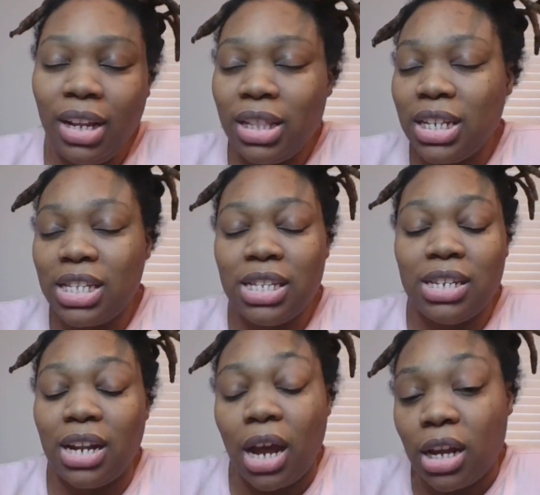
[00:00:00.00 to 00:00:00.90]
This is
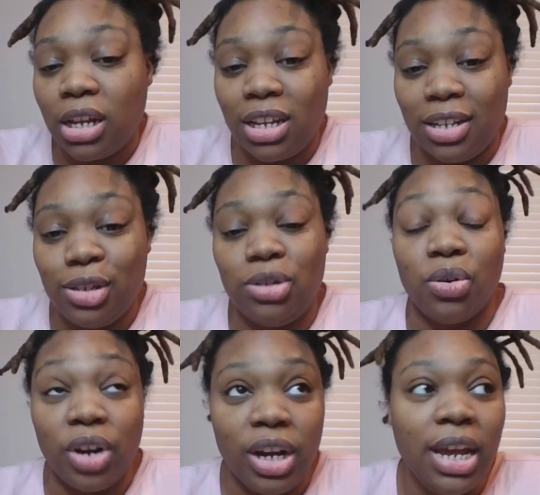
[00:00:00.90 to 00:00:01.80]
not a good
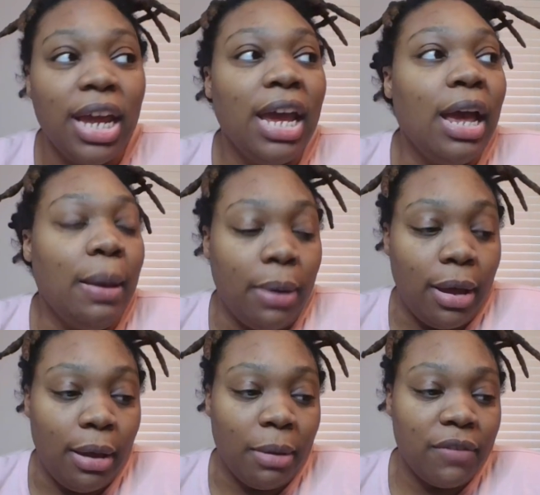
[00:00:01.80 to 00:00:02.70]
story,
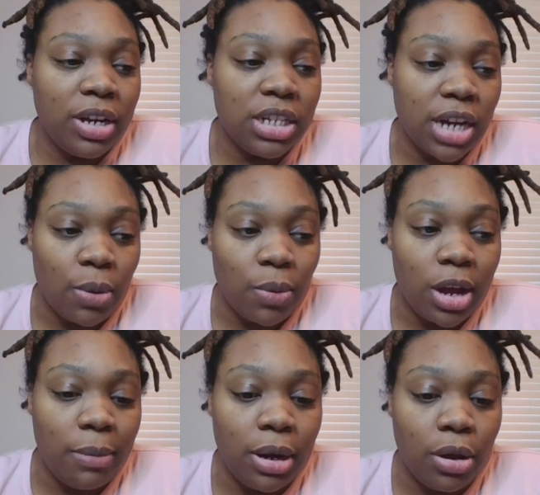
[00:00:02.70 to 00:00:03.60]
but my friends and I were
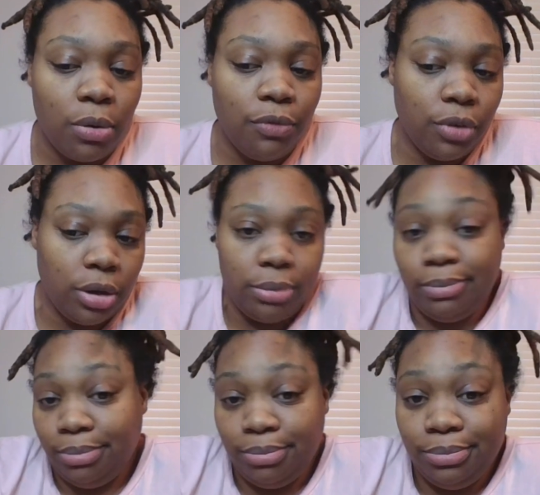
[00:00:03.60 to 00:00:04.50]
coming home
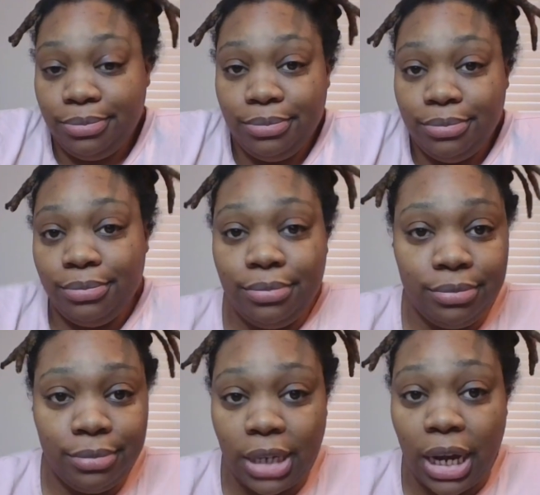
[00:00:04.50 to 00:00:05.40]
from,
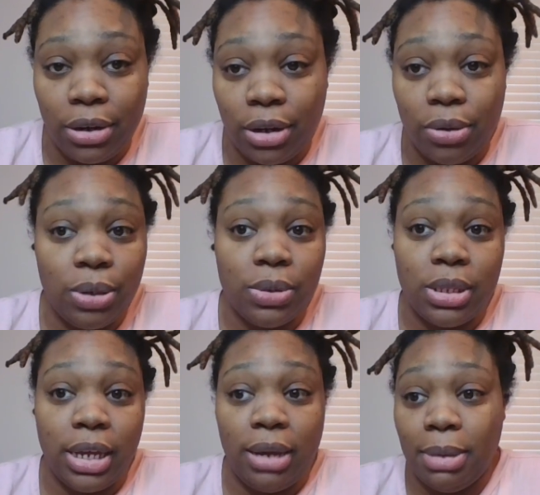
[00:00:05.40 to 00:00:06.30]
I don't know, it
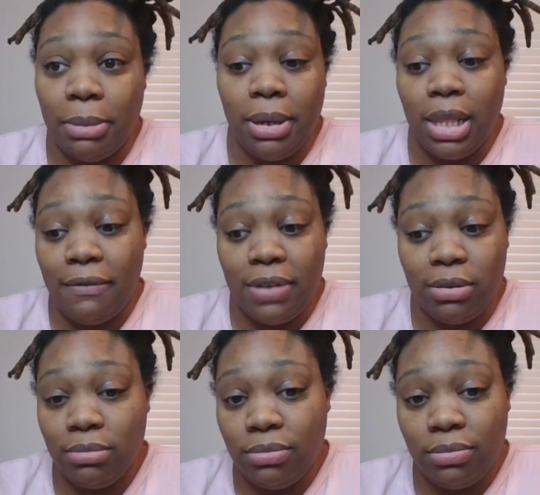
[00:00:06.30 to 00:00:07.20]
was late, maybe
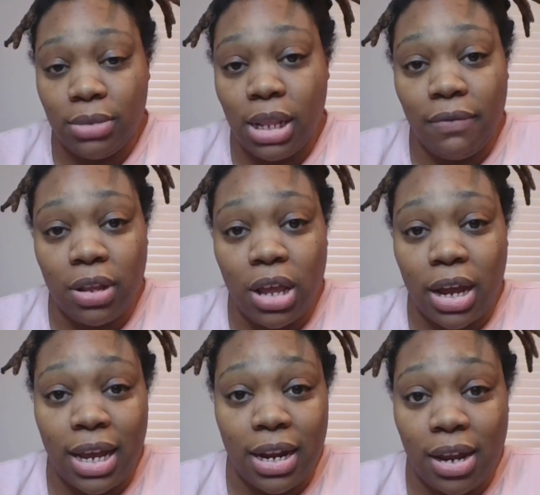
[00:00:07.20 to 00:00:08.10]
11
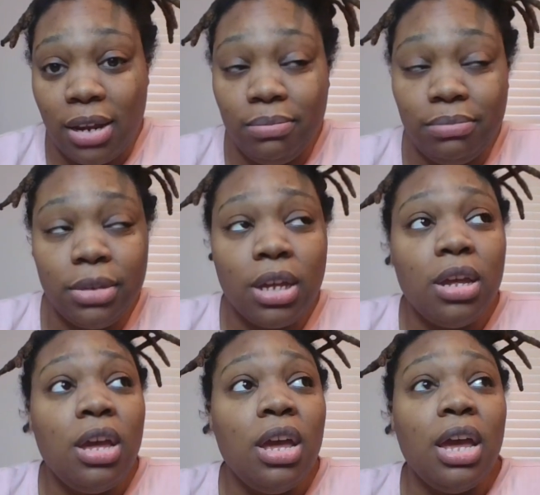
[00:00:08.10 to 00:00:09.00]
o'clock at night,
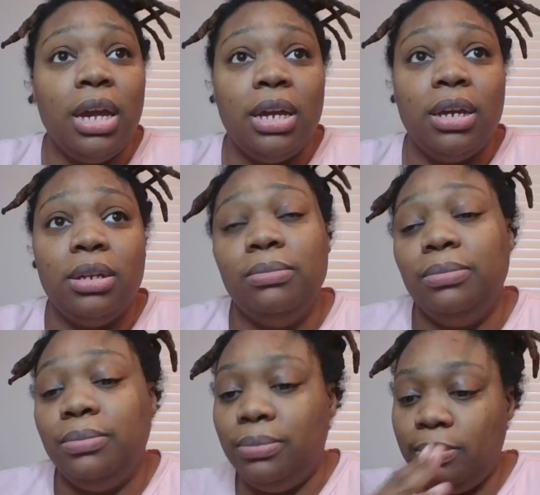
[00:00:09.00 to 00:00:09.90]
and
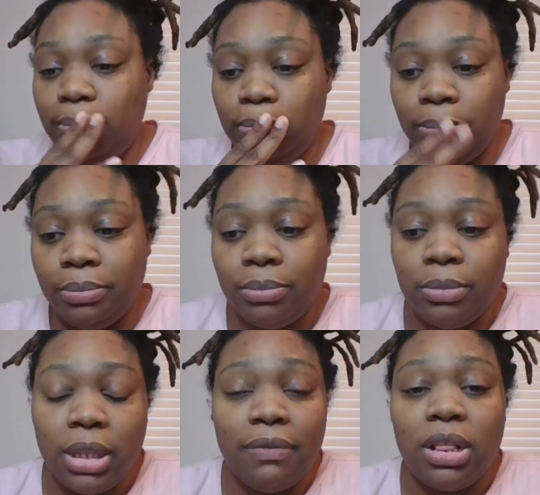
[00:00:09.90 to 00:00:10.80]

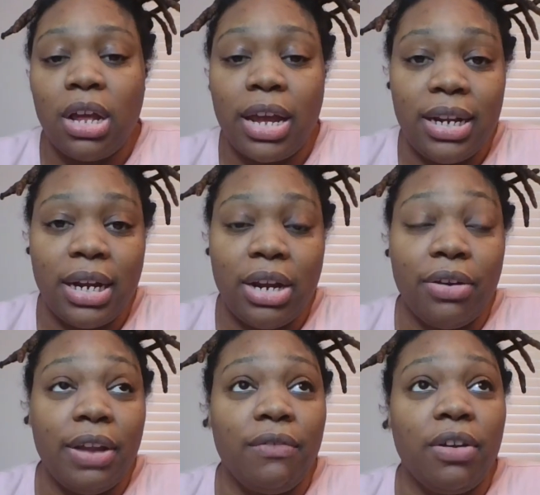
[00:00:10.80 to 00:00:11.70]
11 o'clock at night or
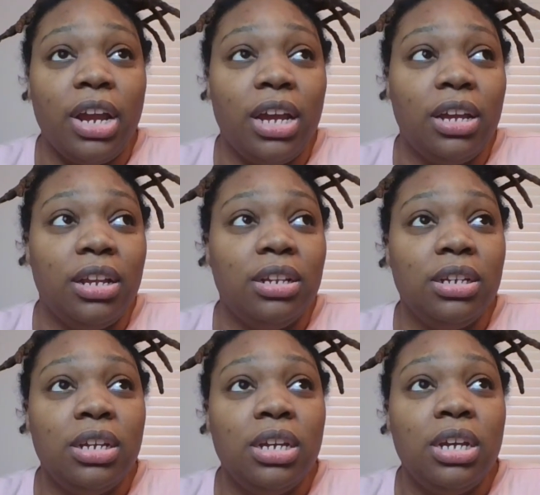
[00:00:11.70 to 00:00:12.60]
whatever, and
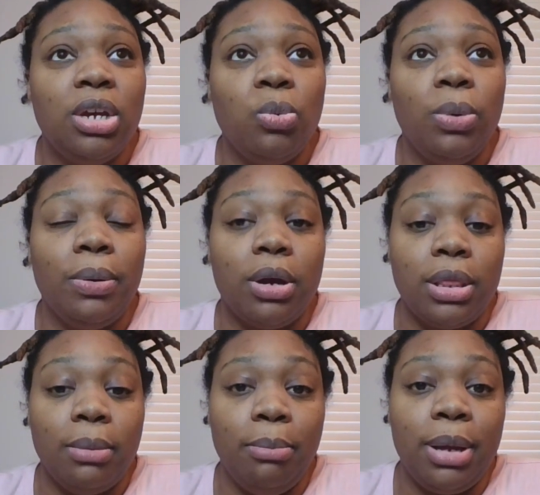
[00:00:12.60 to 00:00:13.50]
we were on
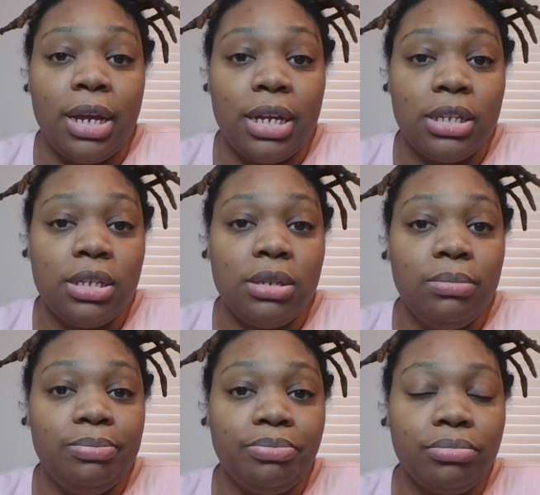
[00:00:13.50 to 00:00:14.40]
the bus.
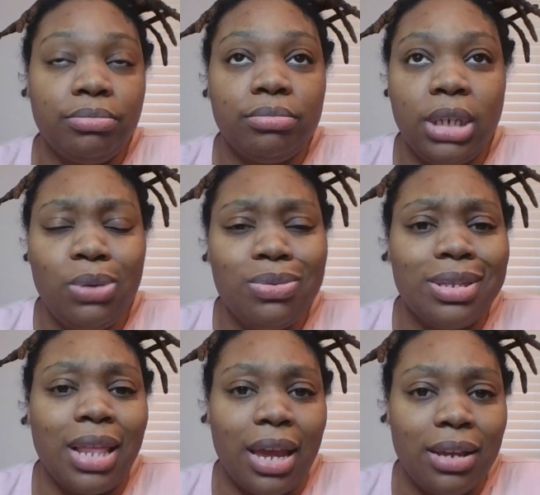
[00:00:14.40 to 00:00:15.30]
It was
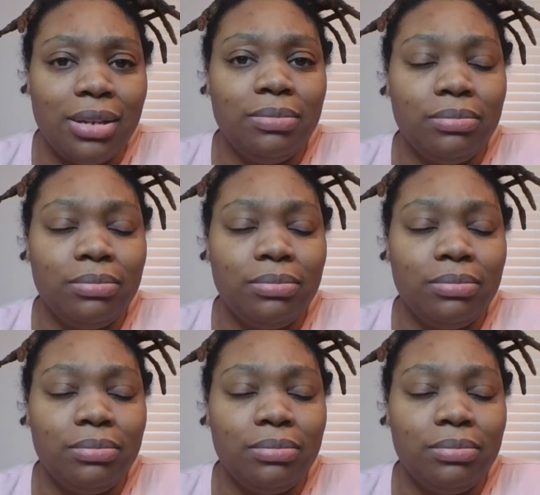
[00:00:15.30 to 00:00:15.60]
late.